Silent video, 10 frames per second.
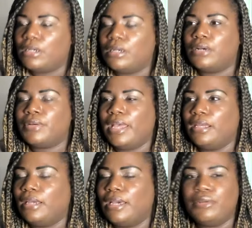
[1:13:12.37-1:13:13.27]

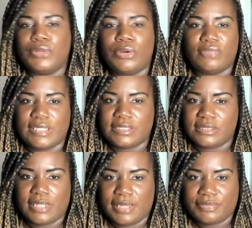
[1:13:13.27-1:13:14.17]
Okay, I don't know if this
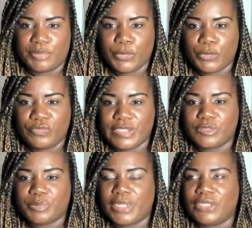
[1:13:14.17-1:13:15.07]
is like the
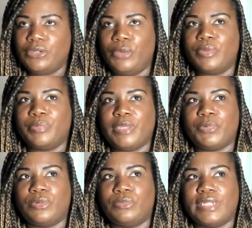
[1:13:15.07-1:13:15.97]
movies, but you know,
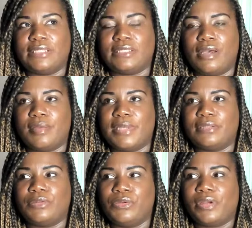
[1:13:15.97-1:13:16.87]
when they talk about
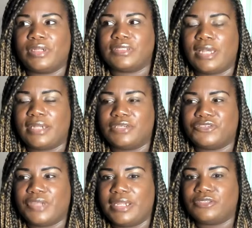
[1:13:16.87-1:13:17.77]
the New York Stock
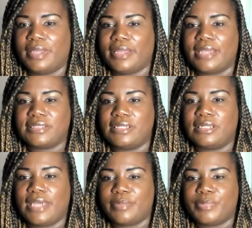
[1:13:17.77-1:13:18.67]
Exchange, like, I see a
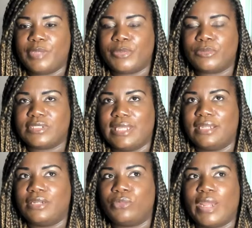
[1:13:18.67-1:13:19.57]
lot of people
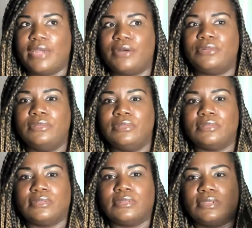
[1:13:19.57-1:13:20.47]
standing around
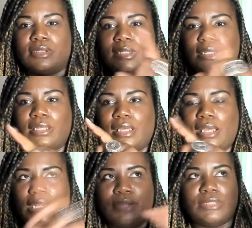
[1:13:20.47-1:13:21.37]

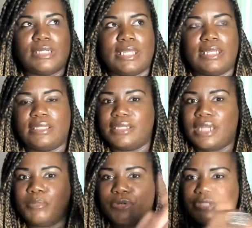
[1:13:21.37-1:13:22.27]
and they're looking at the
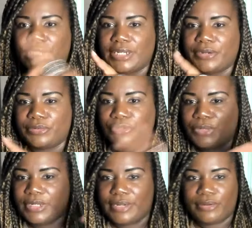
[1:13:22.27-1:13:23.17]
numbers and they're
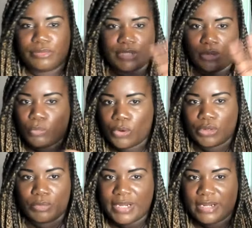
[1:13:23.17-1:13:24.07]
doing their work
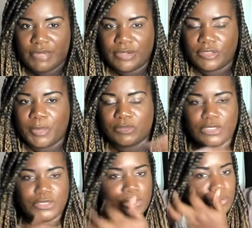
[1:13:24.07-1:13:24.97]
or whatever they're supposed
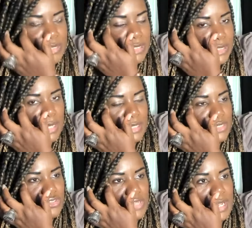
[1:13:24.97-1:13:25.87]
to do with the stock
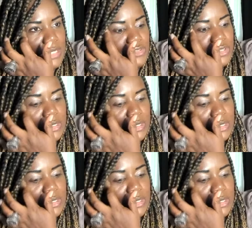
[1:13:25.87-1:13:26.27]
exchange.